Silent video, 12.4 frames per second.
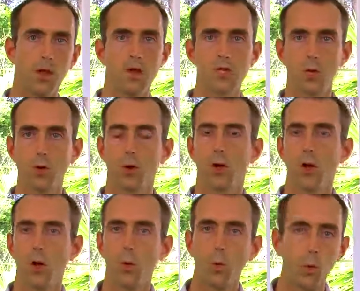So
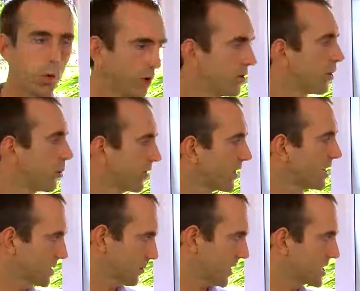what you do with
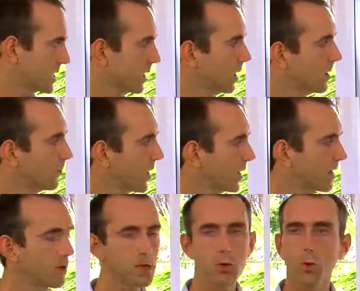these, basically,
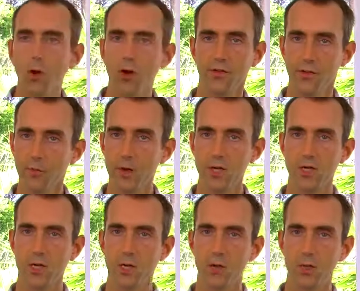now there's all kinds of ways
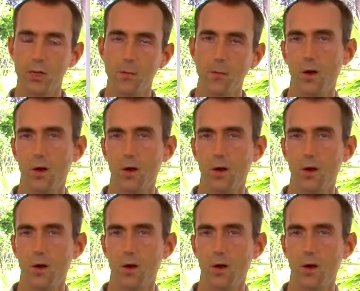to use them.